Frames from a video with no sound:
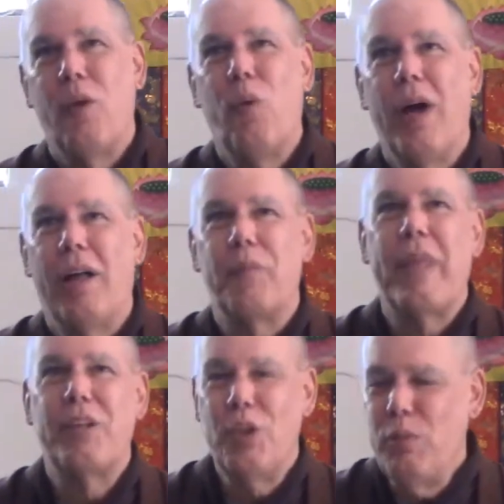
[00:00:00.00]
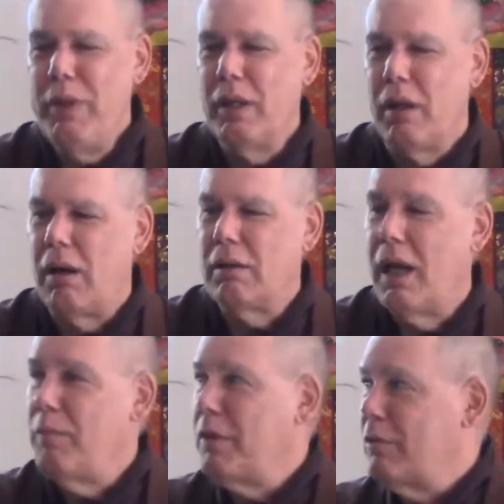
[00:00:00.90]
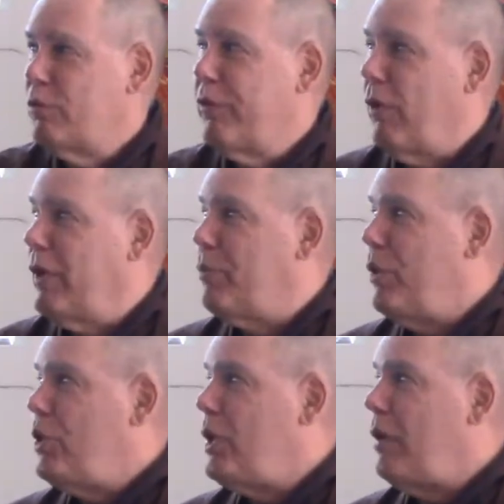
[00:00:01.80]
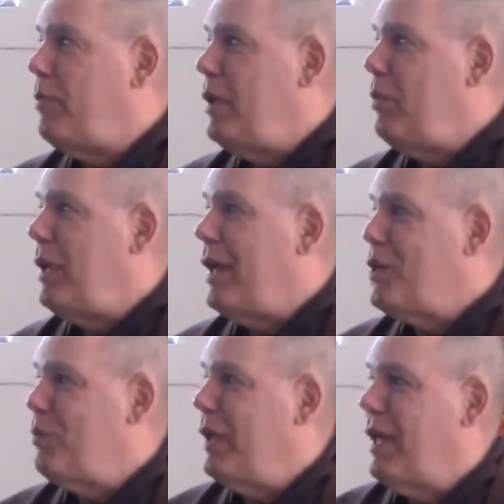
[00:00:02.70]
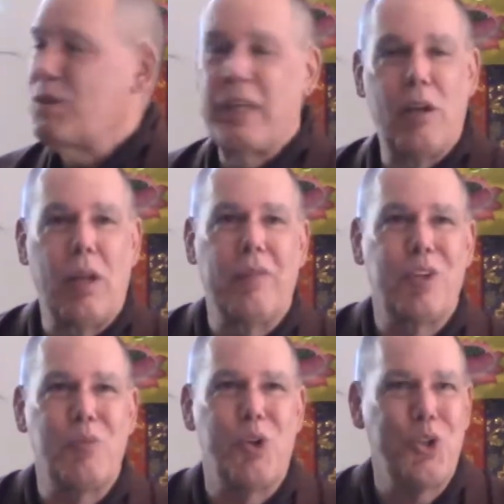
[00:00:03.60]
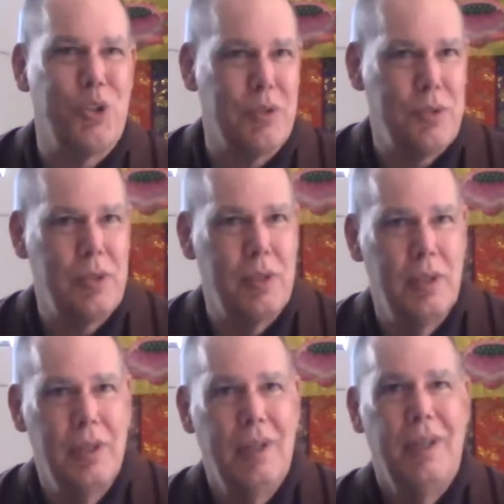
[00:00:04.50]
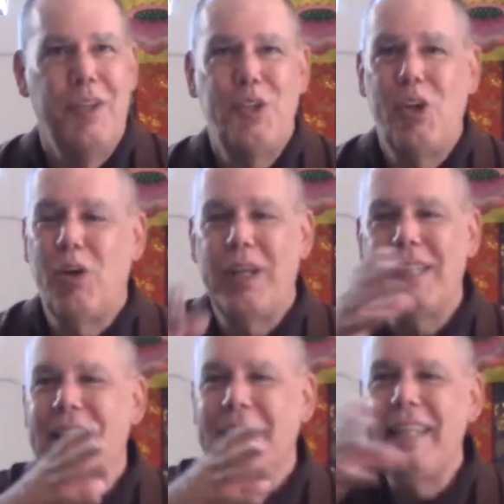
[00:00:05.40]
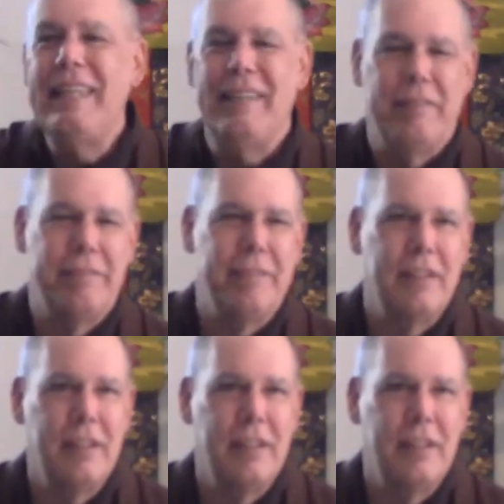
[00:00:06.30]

Well, it took me a long time to fully appreciate PBS because they don't have commercials. So you don't get to leave.